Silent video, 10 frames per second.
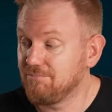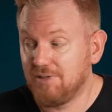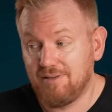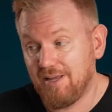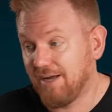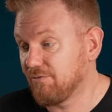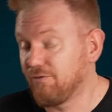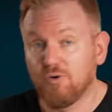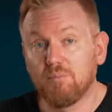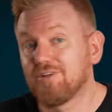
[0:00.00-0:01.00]
in that
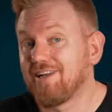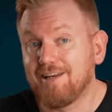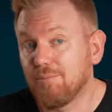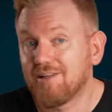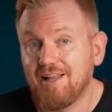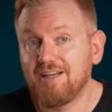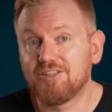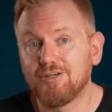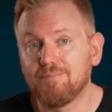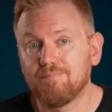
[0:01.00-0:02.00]
format a little bit
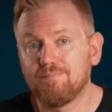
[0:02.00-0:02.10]
later.